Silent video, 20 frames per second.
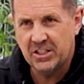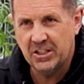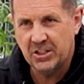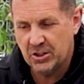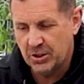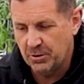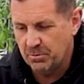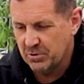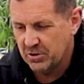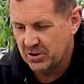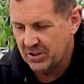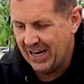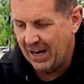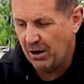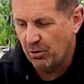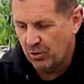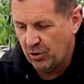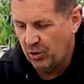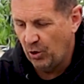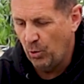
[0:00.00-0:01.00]
systems
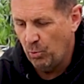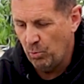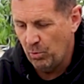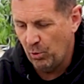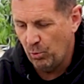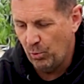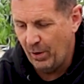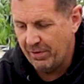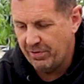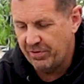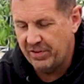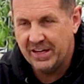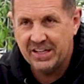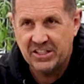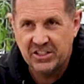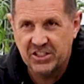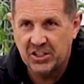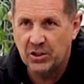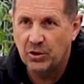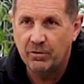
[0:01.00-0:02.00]
now come with
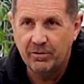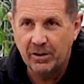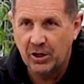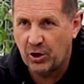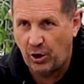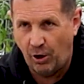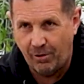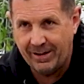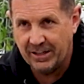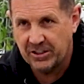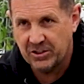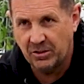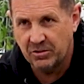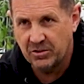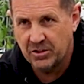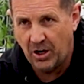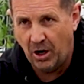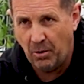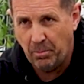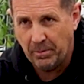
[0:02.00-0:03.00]
the silver Correx
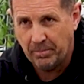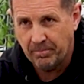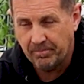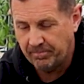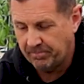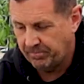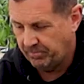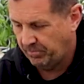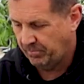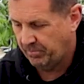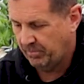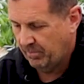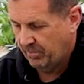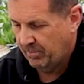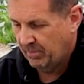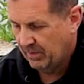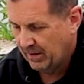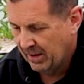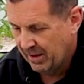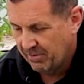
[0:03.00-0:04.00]
on top.
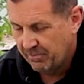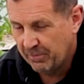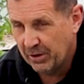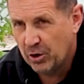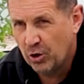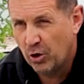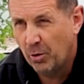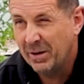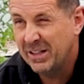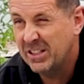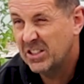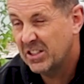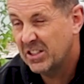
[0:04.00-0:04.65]
They come in